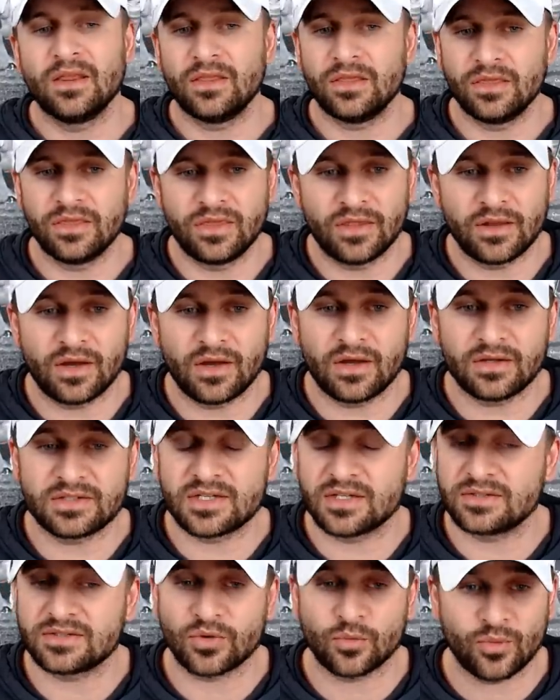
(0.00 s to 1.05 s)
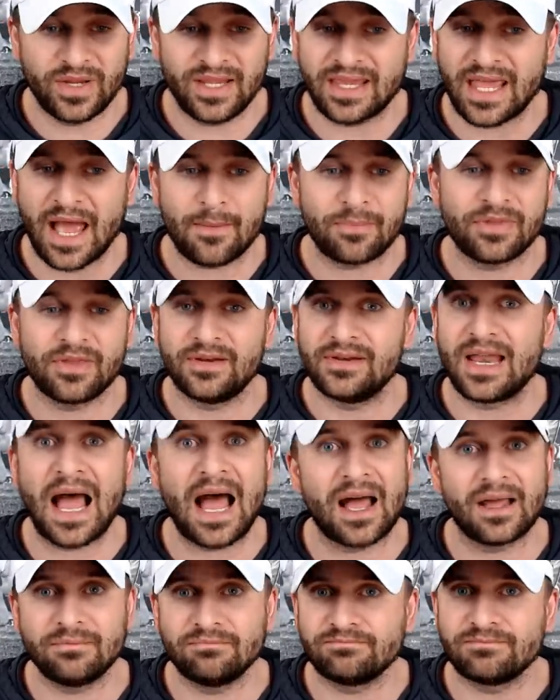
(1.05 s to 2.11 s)
to recap the
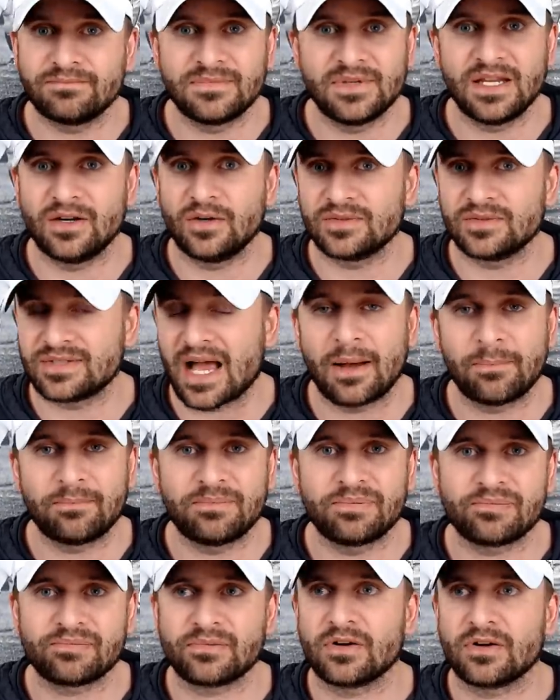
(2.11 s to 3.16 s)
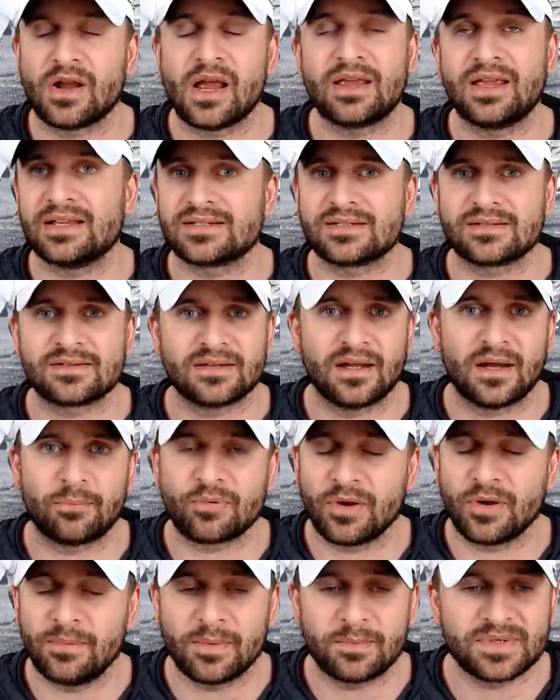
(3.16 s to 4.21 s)
non, you know, top, or I guess
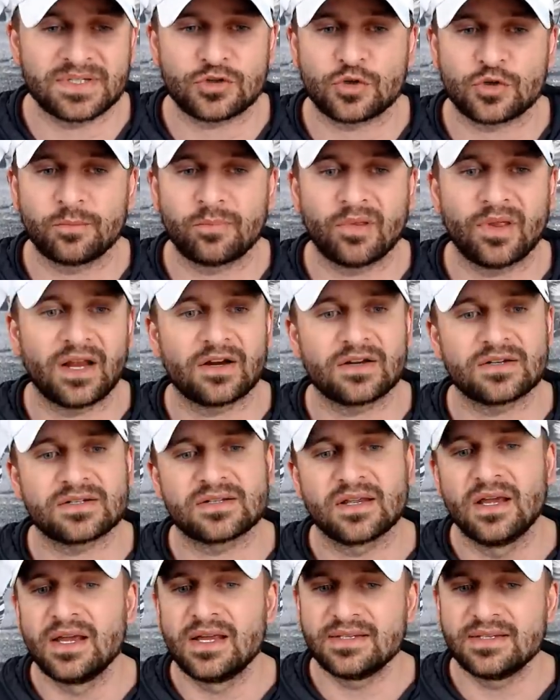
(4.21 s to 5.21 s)
premium position players,